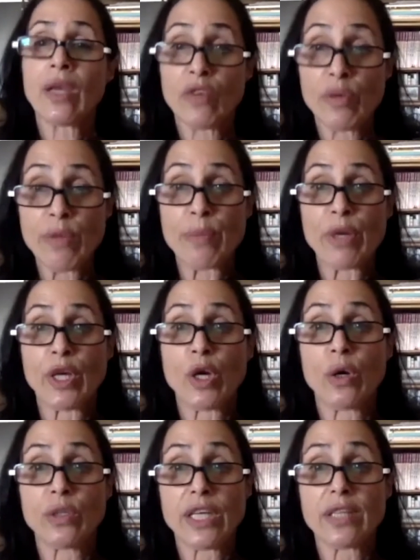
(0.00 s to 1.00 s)
Remember the
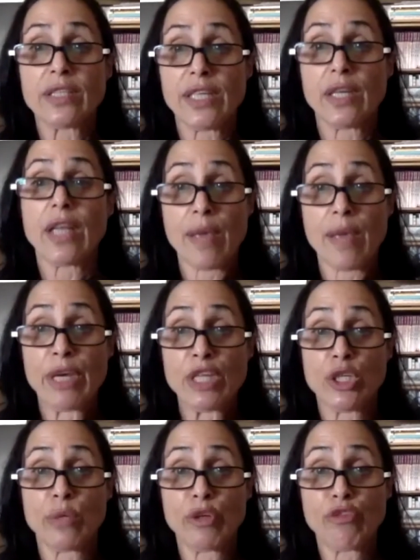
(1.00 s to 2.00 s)
Kotel deal I
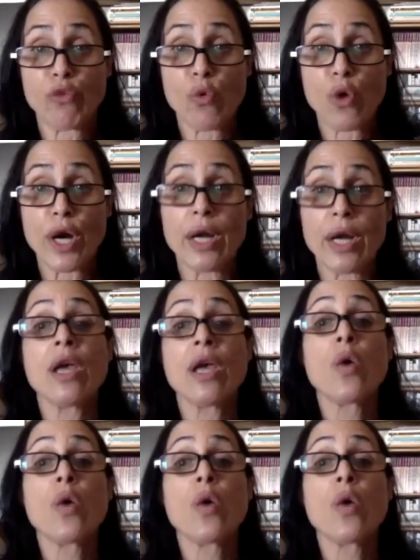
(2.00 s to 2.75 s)
mentioned before?